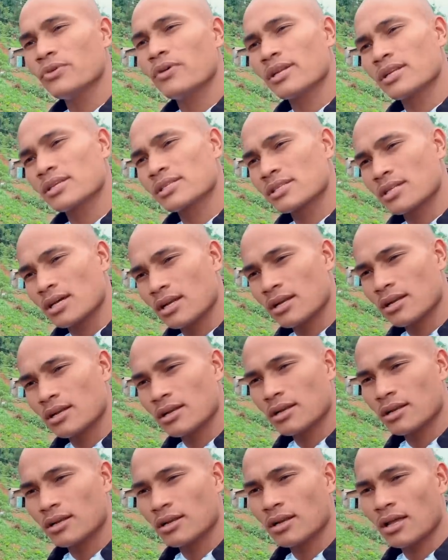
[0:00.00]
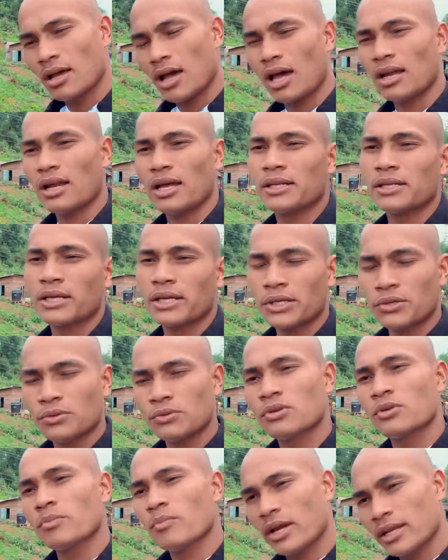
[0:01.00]
you understand, and I think
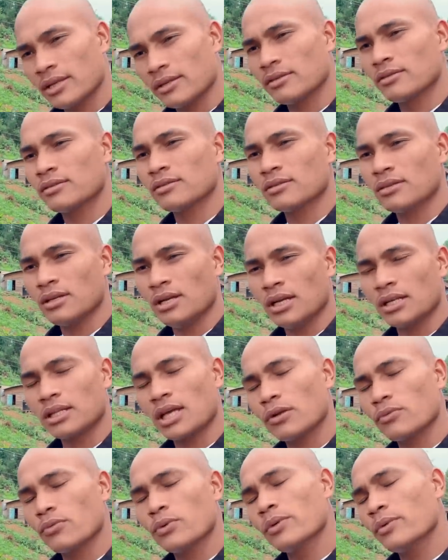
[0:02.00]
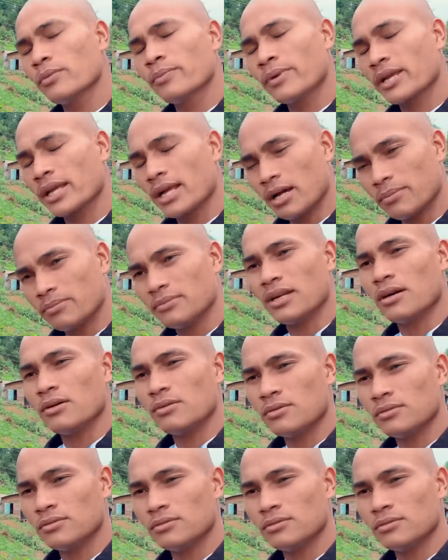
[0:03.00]
you don't mind, that we will break up now.